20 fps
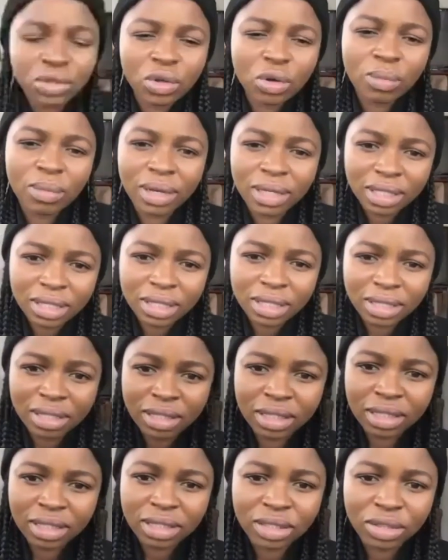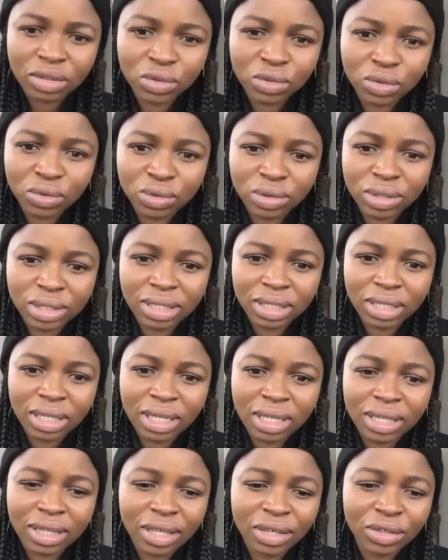much, Sis
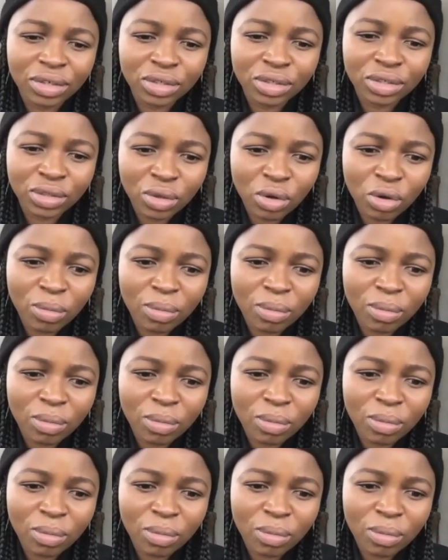Duduzile. Thank you so